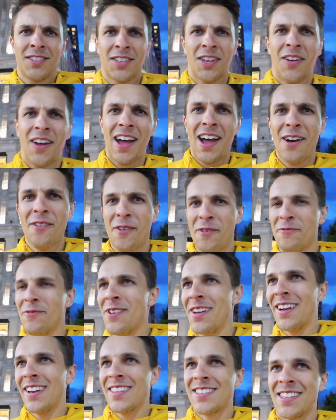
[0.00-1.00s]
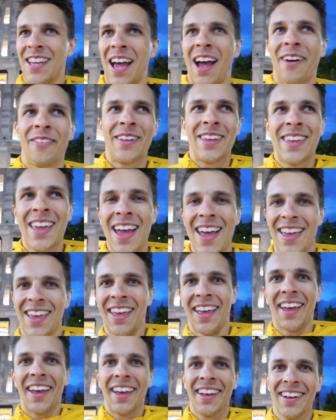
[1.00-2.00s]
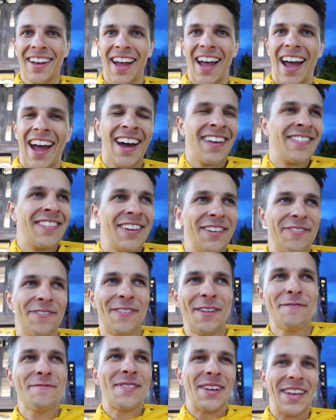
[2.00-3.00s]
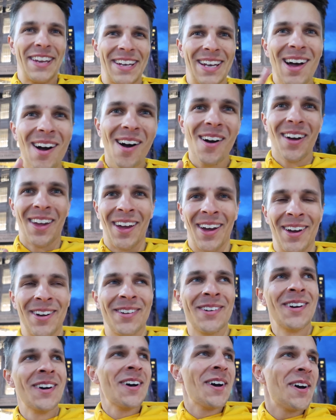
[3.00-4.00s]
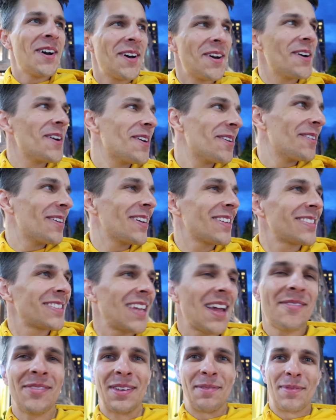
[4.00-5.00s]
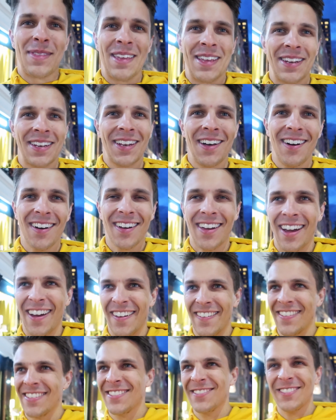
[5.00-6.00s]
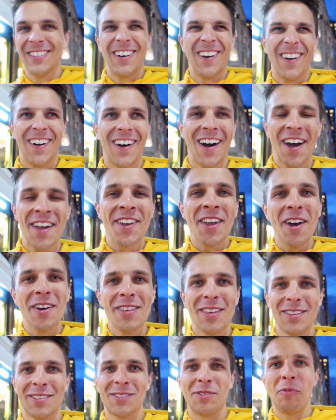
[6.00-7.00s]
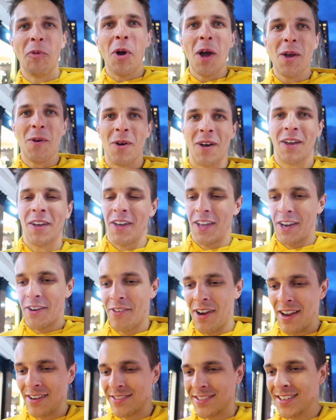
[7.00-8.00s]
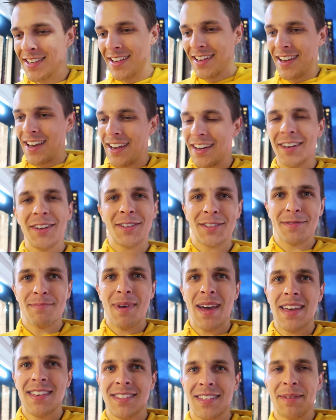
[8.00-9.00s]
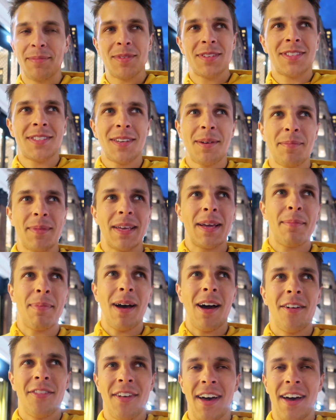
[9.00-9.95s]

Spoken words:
So how unreal is that? We get here and they're flipping in Largo, Urus, everybody in Largo. Oh, I know there's a white one going around and it looks amazing, but something about